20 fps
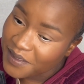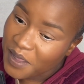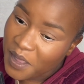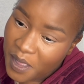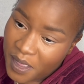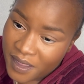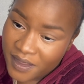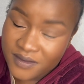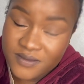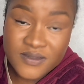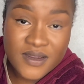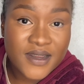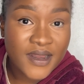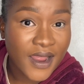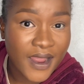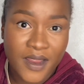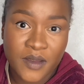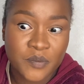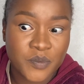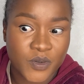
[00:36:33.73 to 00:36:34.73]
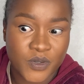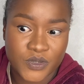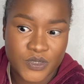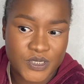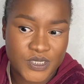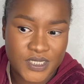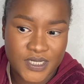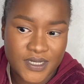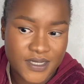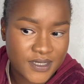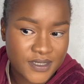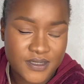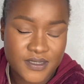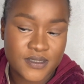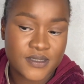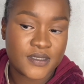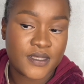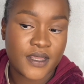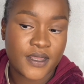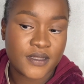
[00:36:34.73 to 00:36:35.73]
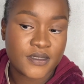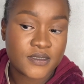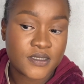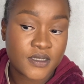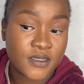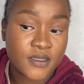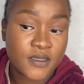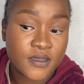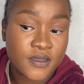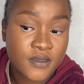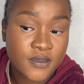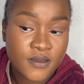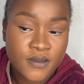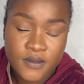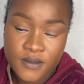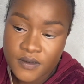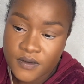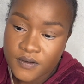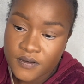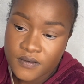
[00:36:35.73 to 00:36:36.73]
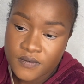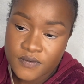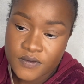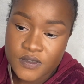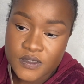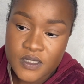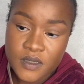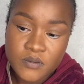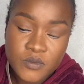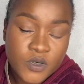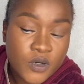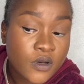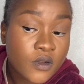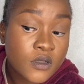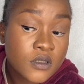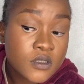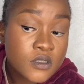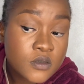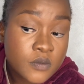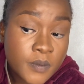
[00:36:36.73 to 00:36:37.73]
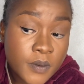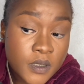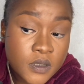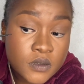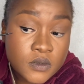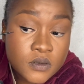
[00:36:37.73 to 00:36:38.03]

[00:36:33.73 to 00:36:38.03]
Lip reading: Even eyebrow is hectic for some girls, but